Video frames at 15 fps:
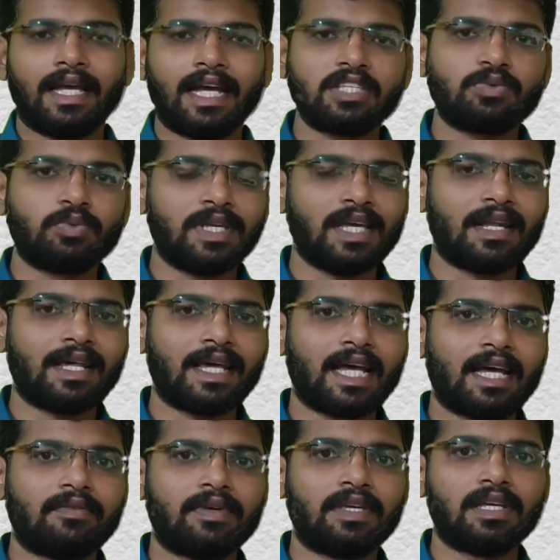As we are
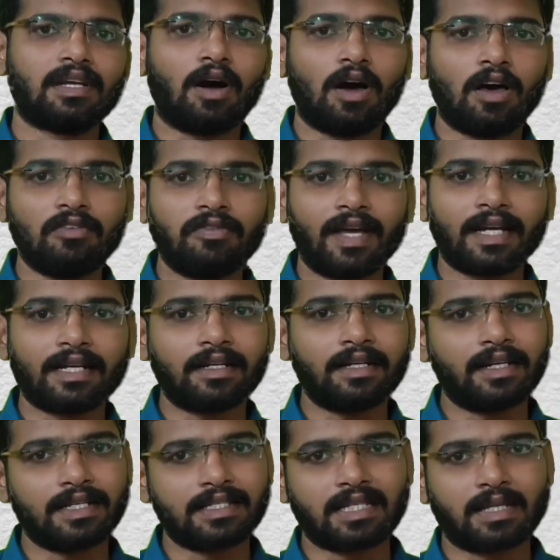having
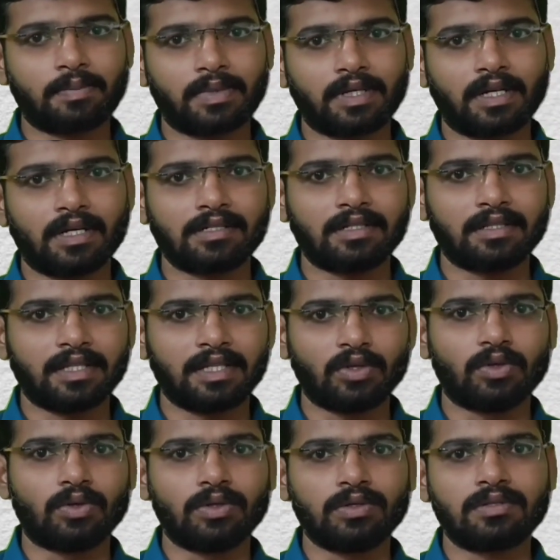olfactory receptors in the
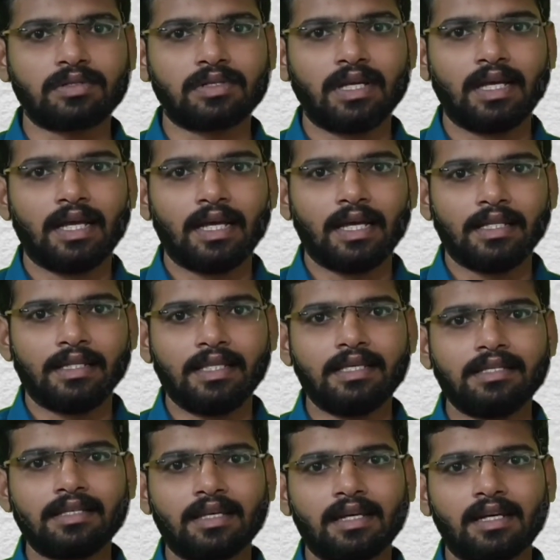nose,
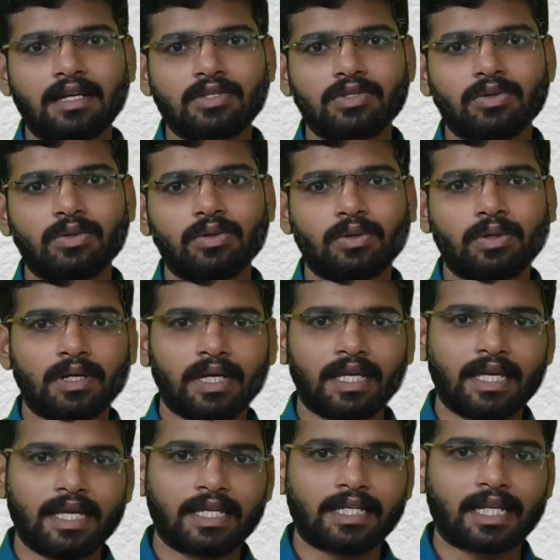these are also
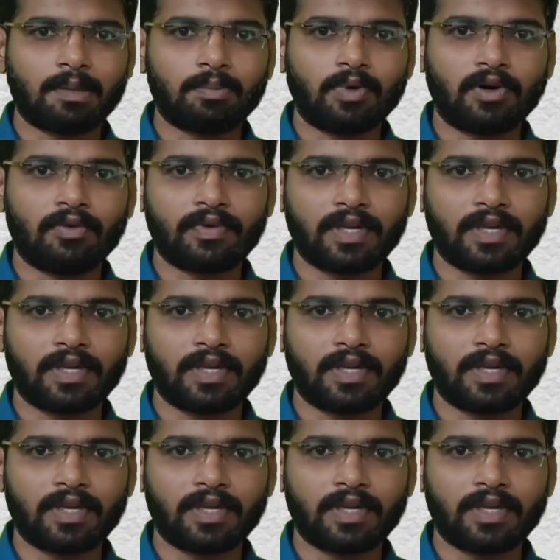a type